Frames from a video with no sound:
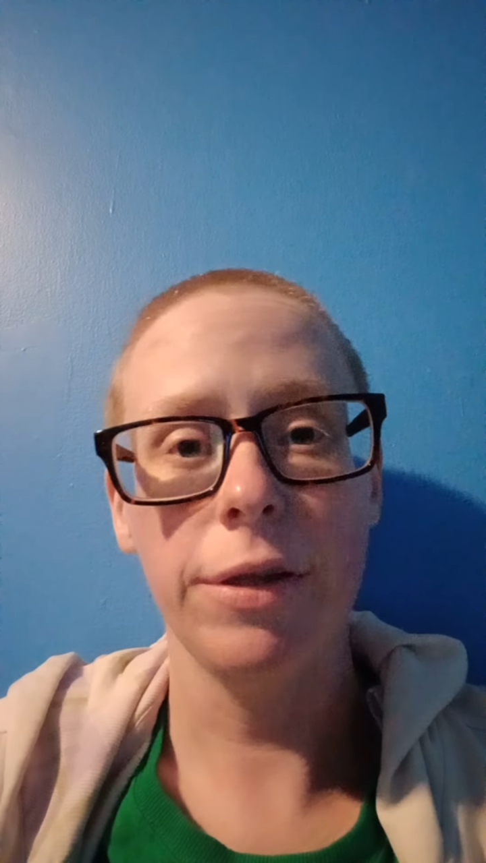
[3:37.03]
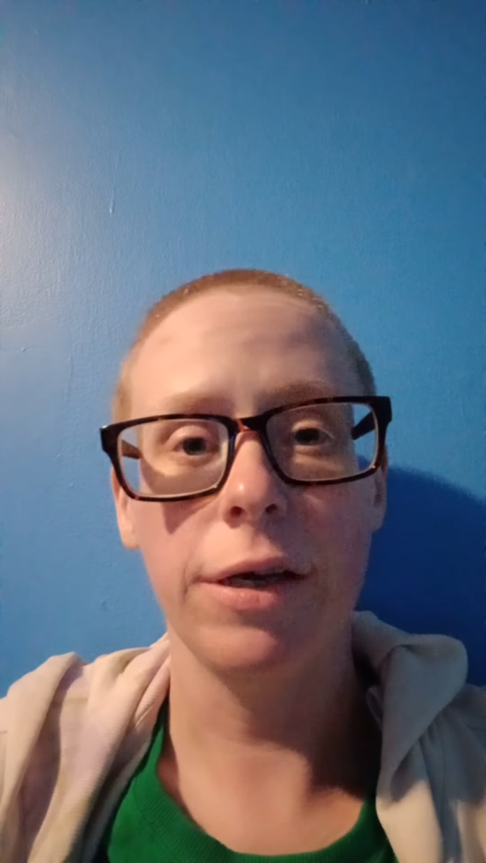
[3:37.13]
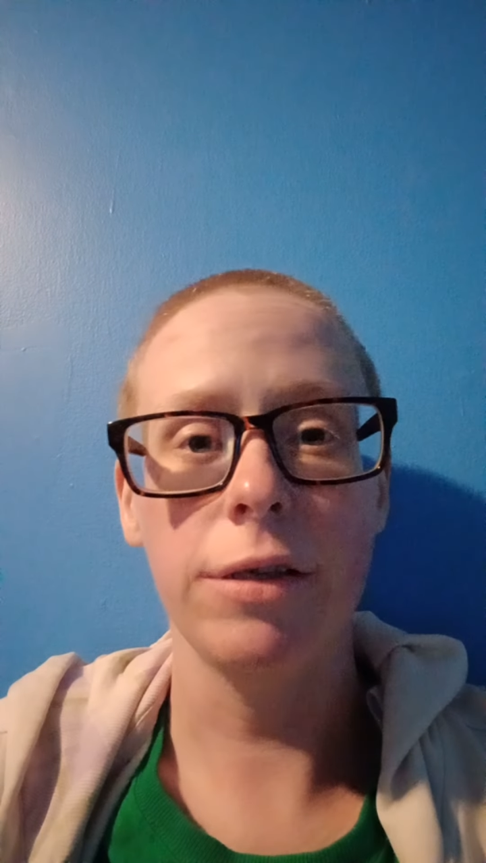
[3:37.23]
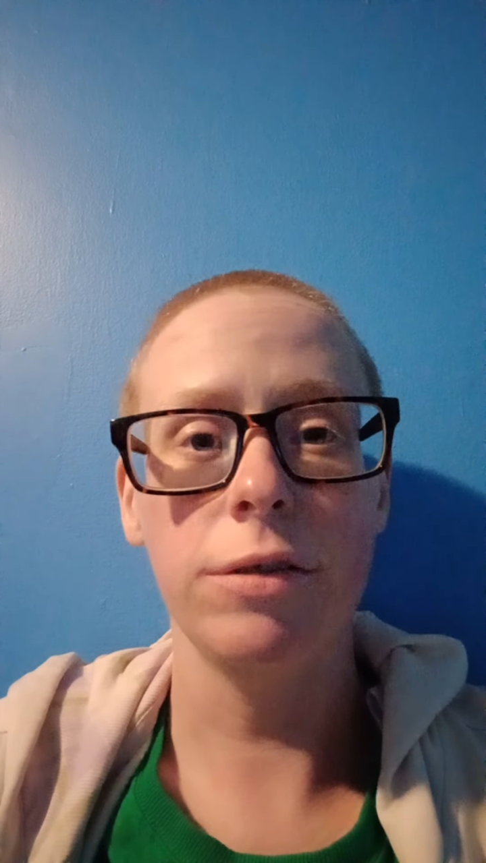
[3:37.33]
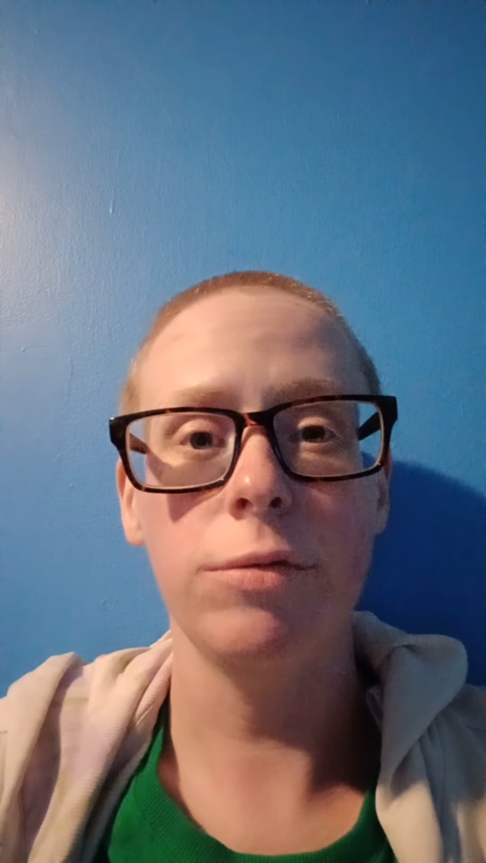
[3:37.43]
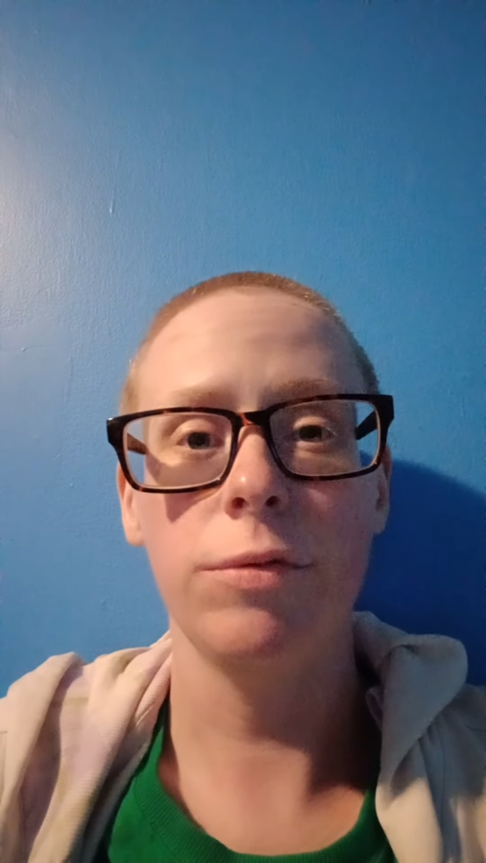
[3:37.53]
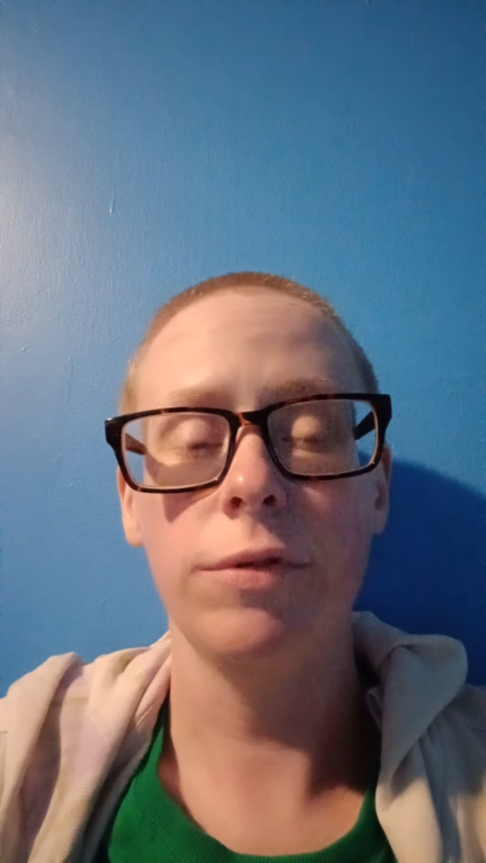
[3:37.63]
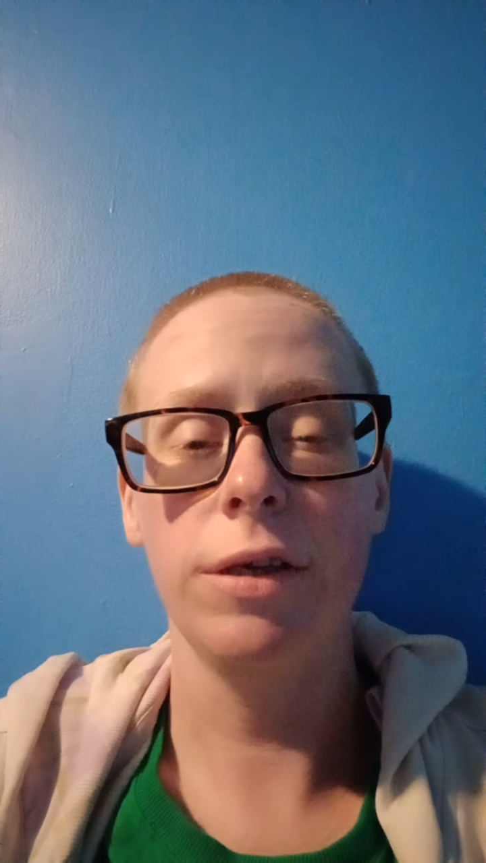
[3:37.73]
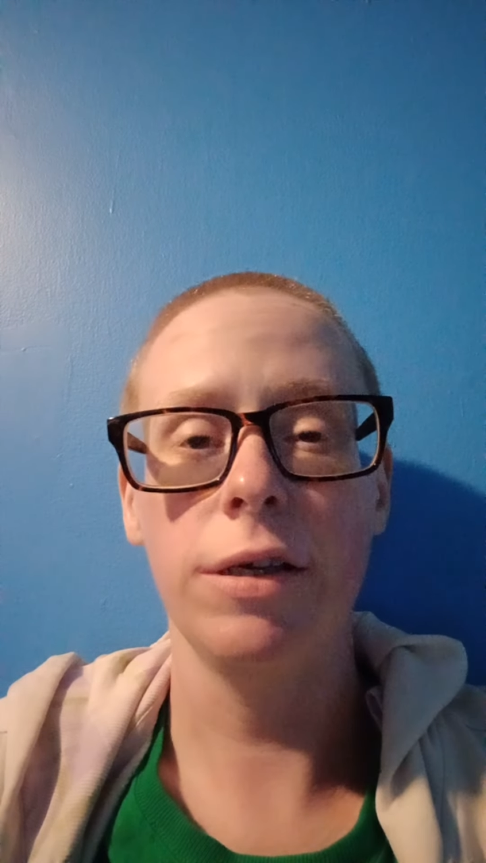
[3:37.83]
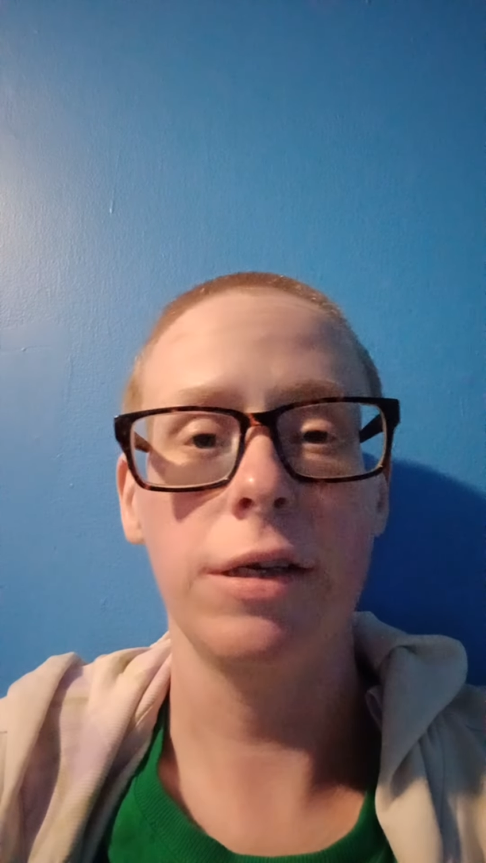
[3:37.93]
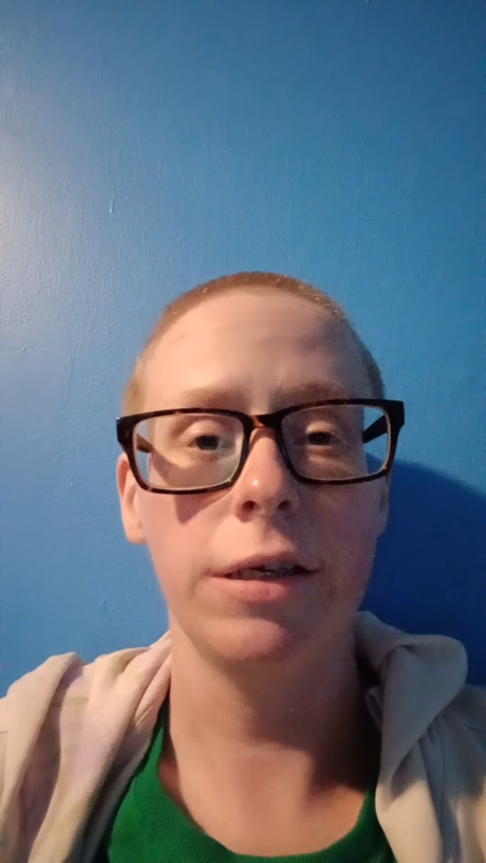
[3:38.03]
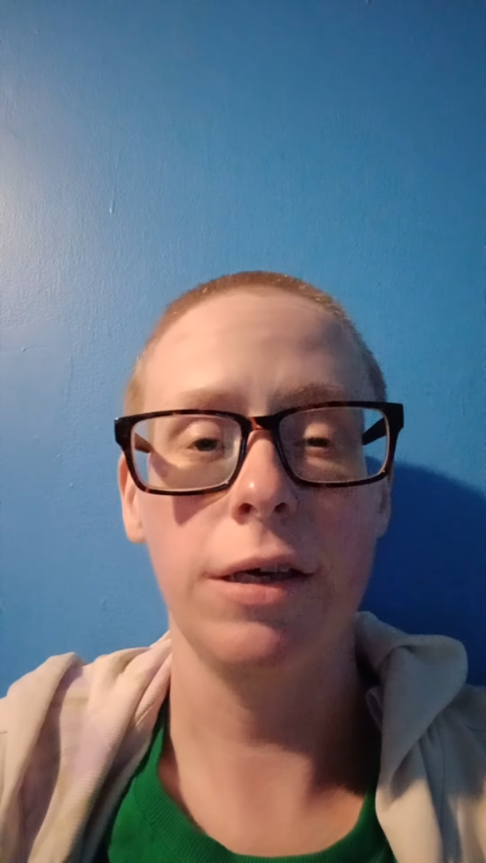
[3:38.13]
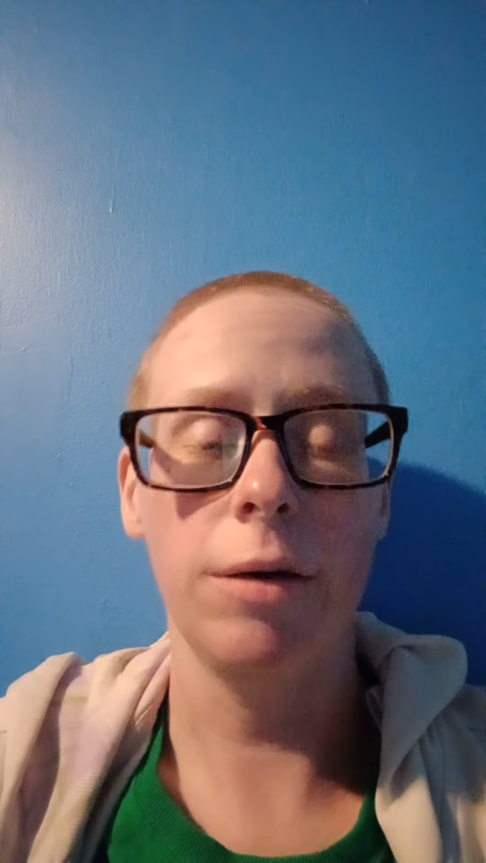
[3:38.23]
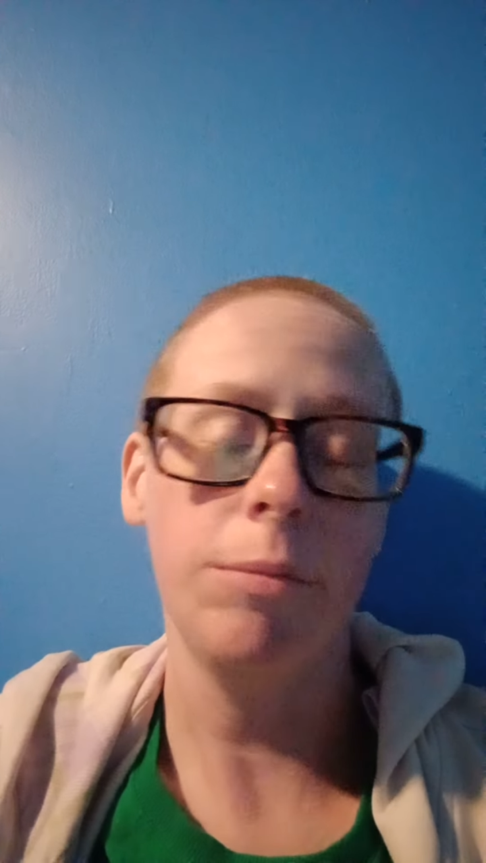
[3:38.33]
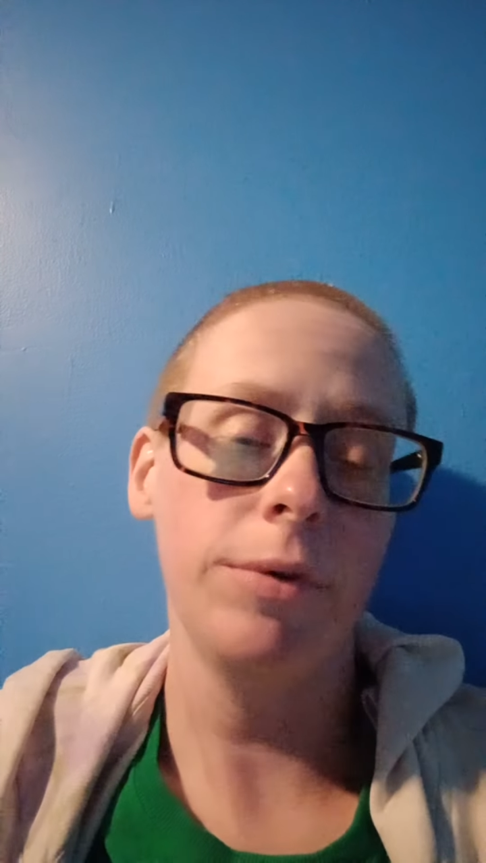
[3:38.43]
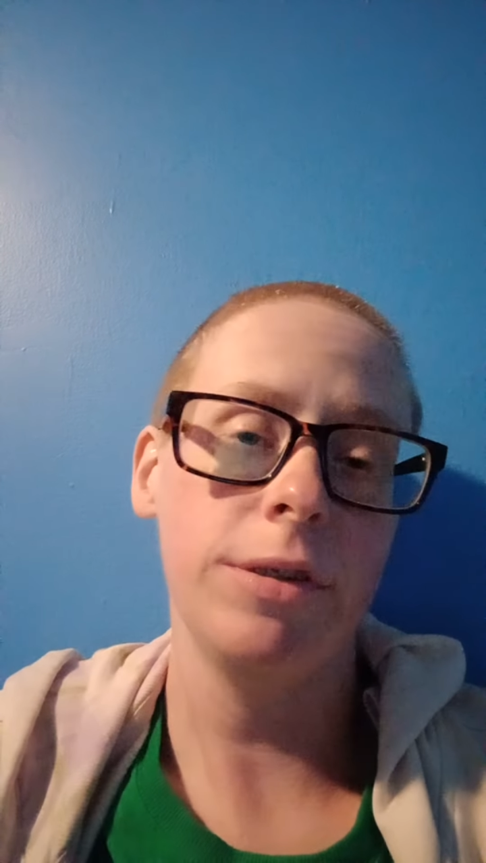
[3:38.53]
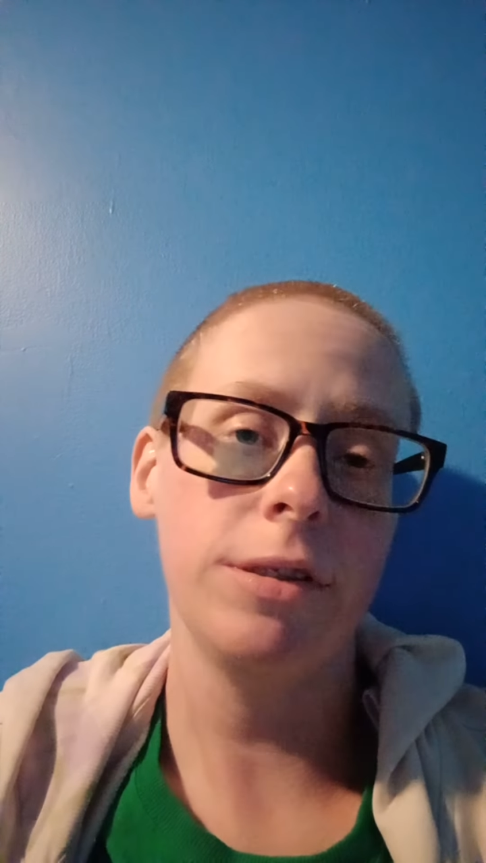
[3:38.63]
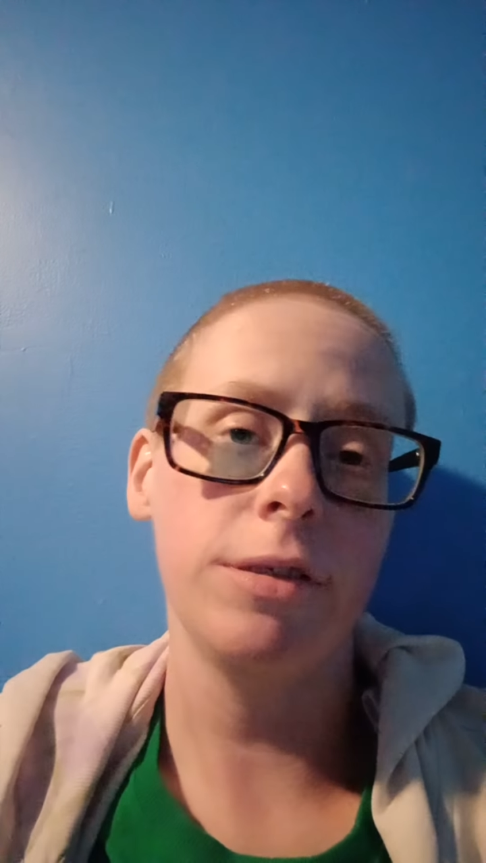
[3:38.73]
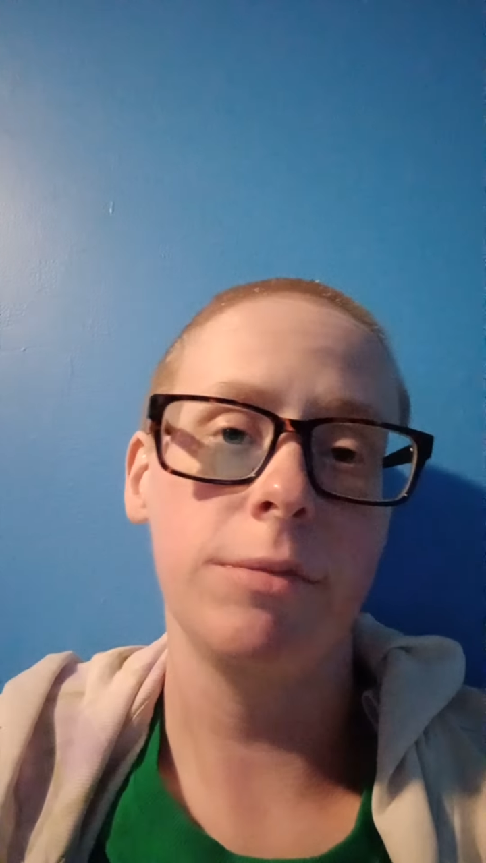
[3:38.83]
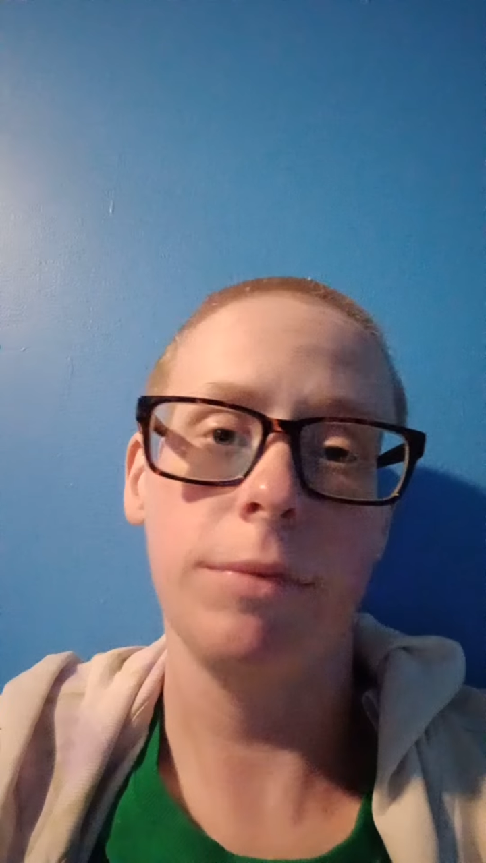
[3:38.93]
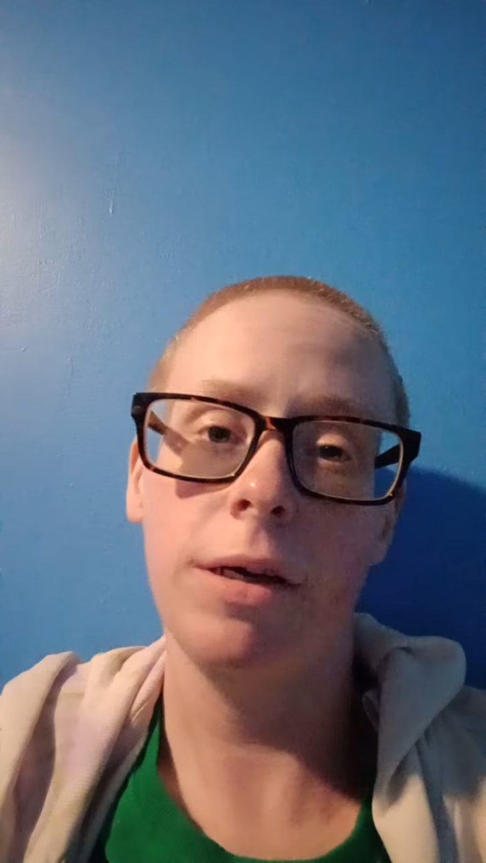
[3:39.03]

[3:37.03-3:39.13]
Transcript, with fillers: that sort of thing, and I got braces,